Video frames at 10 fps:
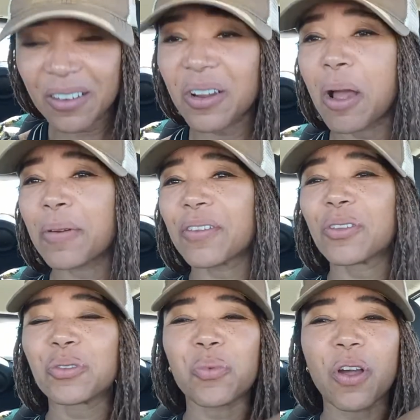don't know how many
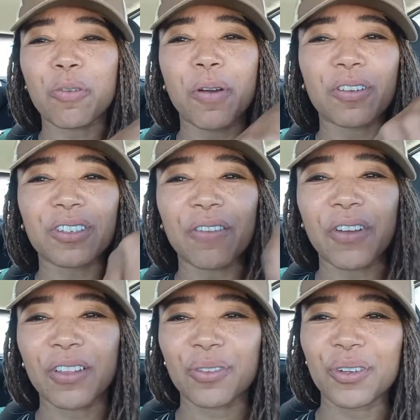of these water bottles I've
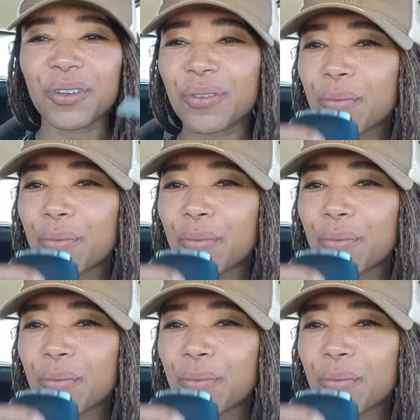gone through.